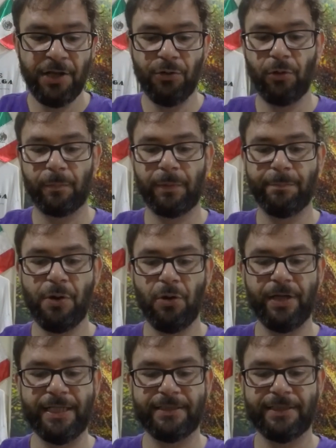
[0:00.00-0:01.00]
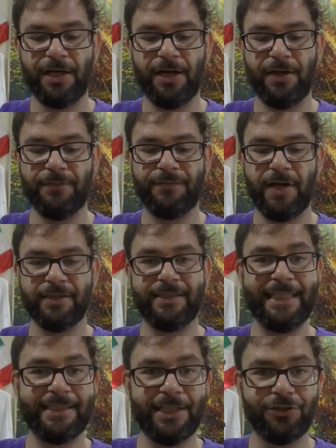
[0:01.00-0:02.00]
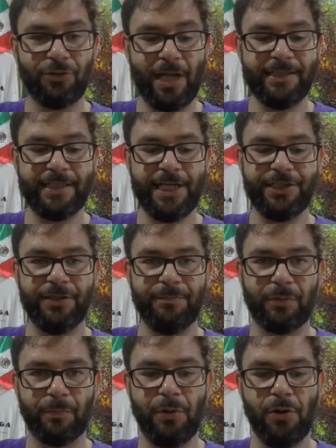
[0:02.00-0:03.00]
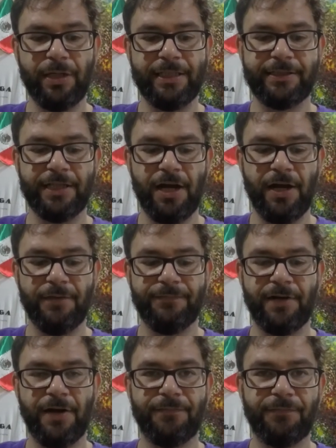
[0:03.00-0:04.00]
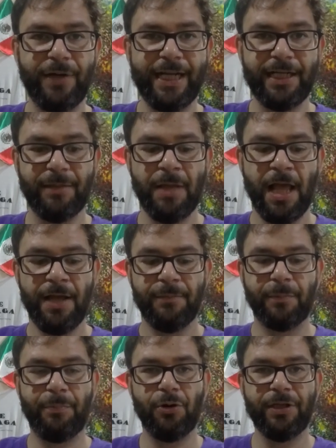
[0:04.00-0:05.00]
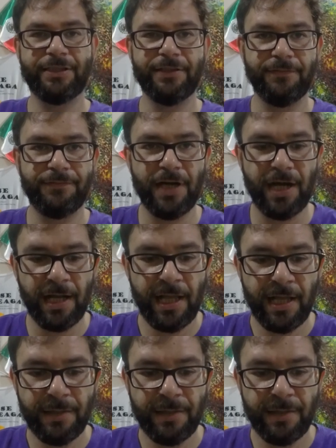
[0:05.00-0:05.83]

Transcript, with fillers: who are proponents of uh, decentralization, proponents of uh, freedom, proponents of uh,